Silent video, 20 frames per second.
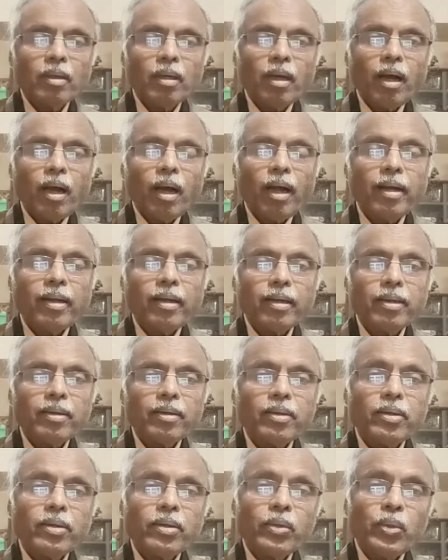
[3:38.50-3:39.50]
And
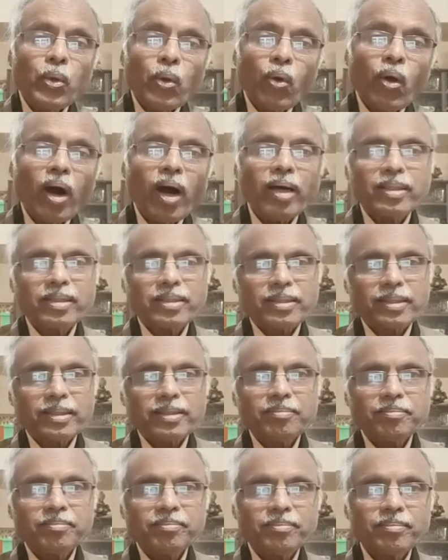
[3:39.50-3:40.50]
URC.
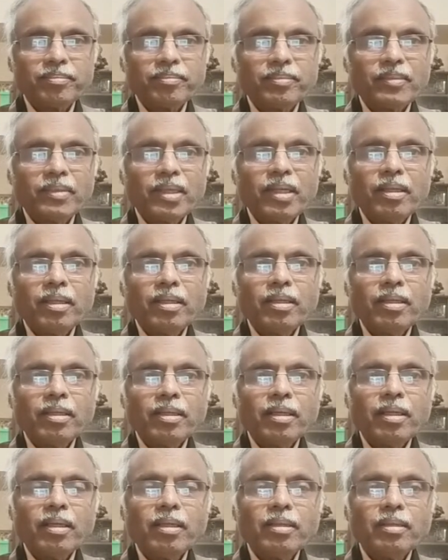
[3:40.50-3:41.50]

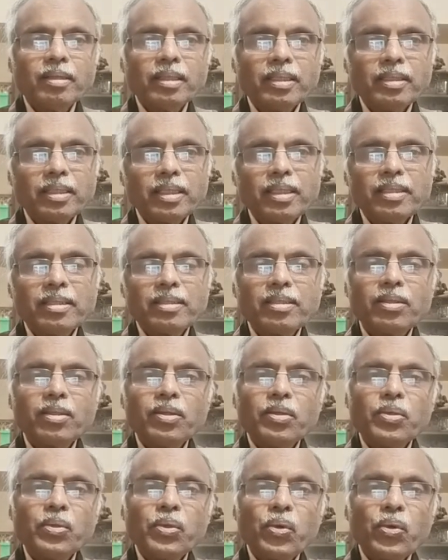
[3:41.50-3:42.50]
This is
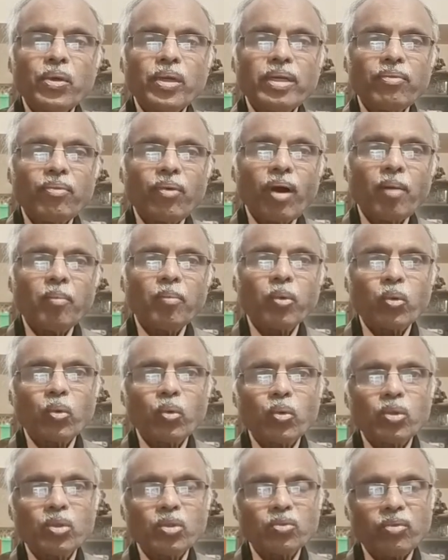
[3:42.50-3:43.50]
Uniform
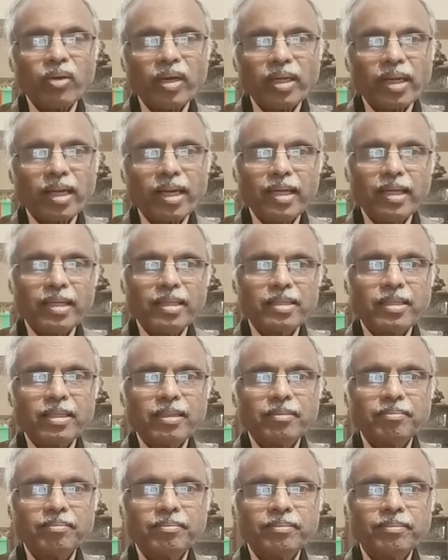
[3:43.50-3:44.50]
Rules for Collection.
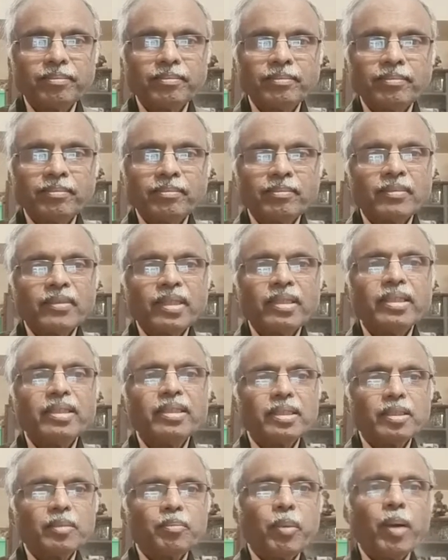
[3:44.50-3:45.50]
This
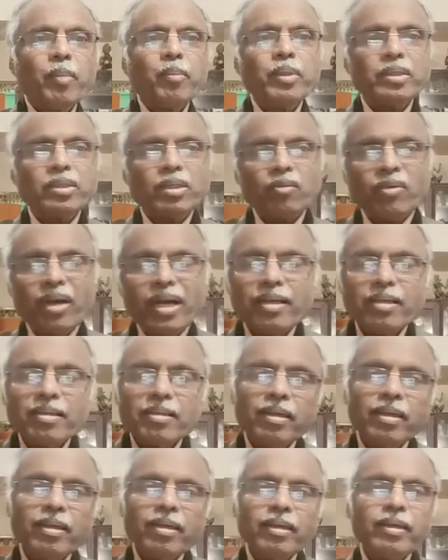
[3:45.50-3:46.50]
is published by
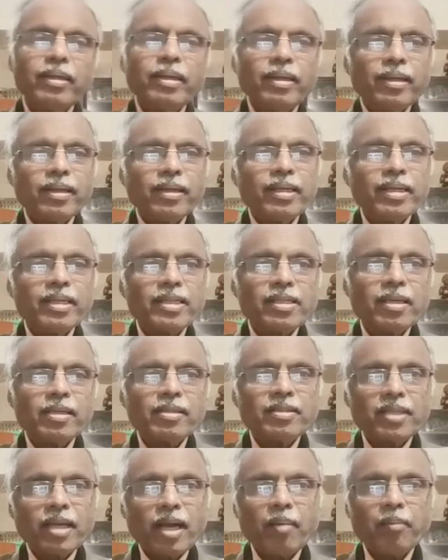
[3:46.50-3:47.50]
International
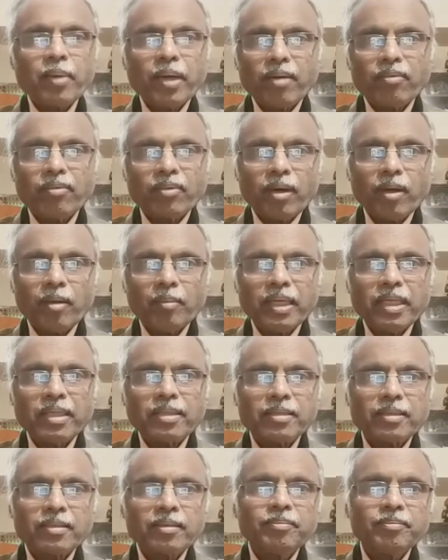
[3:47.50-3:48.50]
Chamber of
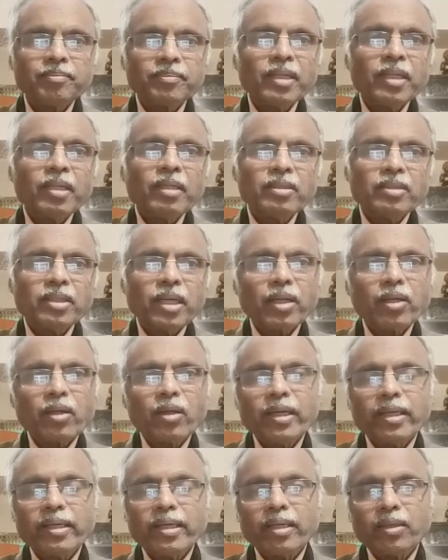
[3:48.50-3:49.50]
Commerce,
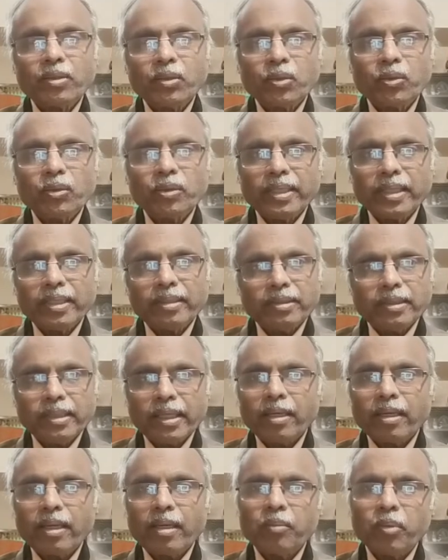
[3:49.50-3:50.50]
circulated through the
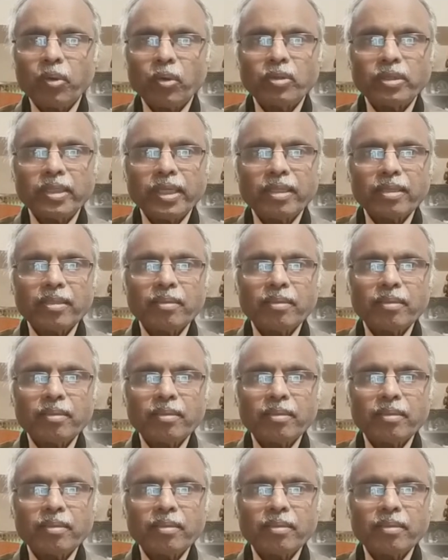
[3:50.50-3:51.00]
general brochure,